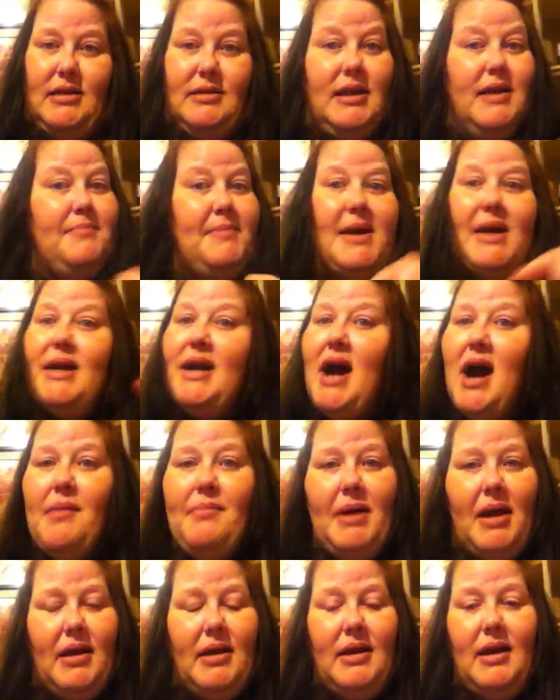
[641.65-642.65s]
leave me a
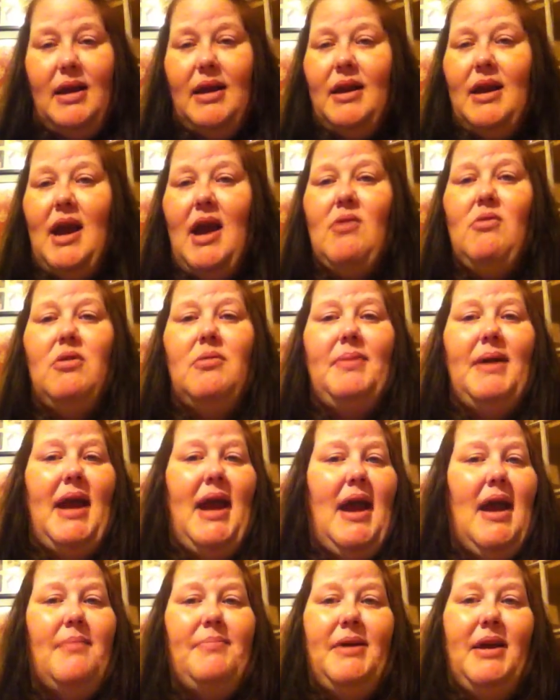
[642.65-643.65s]
comment and I will be
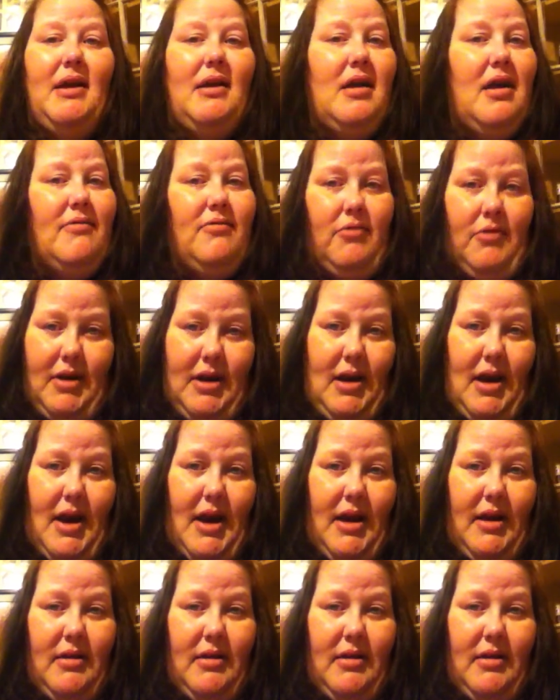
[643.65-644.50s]
happy to cover it.